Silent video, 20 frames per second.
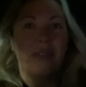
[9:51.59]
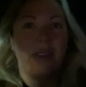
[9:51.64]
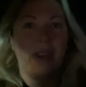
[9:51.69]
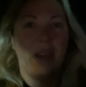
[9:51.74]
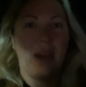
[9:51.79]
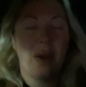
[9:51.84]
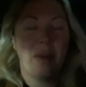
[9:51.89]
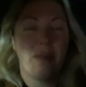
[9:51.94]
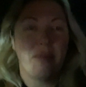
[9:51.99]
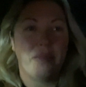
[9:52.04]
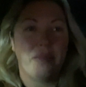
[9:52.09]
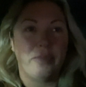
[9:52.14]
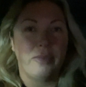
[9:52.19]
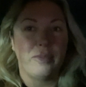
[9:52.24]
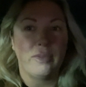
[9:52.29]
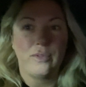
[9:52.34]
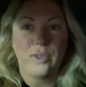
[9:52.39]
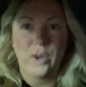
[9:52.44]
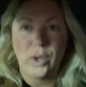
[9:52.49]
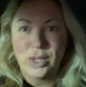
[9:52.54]

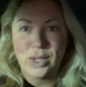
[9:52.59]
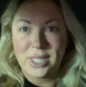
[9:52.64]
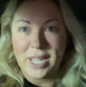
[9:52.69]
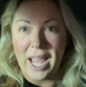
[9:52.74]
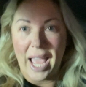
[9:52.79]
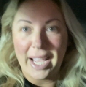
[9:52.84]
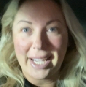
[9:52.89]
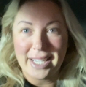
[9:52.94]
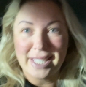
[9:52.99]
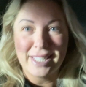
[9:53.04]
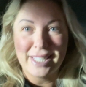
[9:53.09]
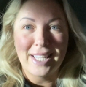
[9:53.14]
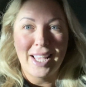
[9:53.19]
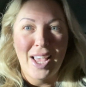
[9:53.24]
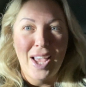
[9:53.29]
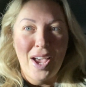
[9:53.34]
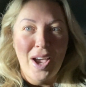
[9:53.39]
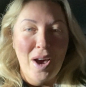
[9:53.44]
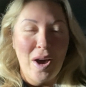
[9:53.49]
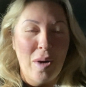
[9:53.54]
um, road snacks
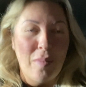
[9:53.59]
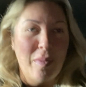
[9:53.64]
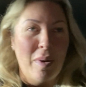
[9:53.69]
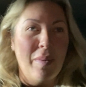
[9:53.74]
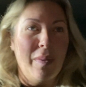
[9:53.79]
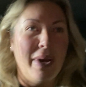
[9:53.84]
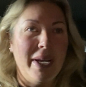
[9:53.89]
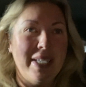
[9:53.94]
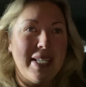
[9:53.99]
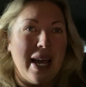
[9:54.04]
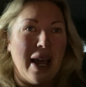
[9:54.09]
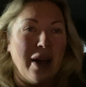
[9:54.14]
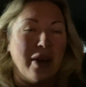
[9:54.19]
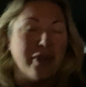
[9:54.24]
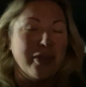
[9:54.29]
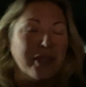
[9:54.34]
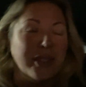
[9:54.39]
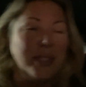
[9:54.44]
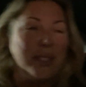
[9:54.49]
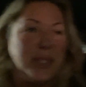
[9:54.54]
on my way
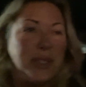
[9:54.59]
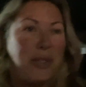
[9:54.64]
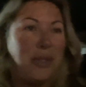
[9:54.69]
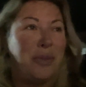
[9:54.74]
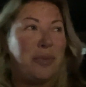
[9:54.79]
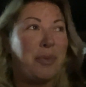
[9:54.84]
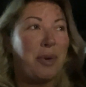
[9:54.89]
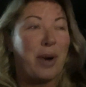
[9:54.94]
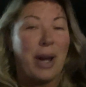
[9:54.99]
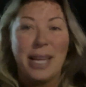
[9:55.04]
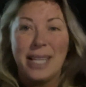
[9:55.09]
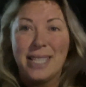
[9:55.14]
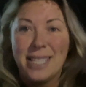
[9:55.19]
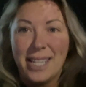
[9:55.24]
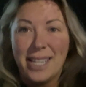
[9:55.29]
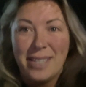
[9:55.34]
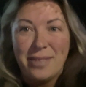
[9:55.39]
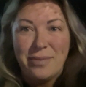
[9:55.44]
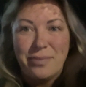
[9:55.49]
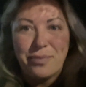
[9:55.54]
down to
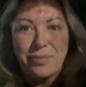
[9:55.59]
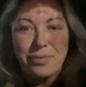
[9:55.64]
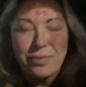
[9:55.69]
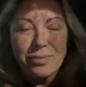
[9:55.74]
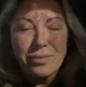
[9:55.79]
Brighton.